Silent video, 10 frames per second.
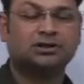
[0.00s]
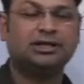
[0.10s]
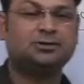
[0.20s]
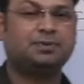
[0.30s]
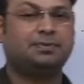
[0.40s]

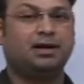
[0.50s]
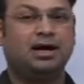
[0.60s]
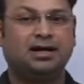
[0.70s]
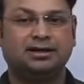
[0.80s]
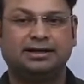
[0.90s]
These people
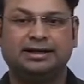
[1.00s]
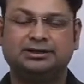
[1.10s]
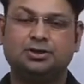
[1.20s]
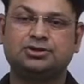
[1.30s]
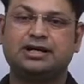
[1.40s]
are
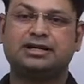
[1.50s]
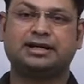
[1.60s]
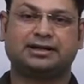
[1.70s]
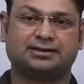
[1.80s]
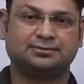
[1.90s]

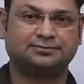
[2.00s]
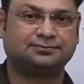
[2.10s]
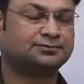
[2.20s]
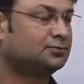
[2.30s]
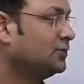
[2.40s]
ethnocentric,
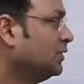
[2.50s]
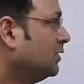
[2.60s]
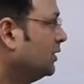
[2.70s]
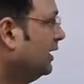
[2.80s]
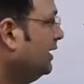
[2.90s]

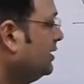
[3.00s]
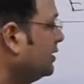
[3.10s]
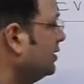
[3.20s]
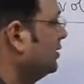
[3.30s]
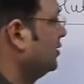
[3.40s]

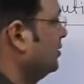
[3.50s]
right?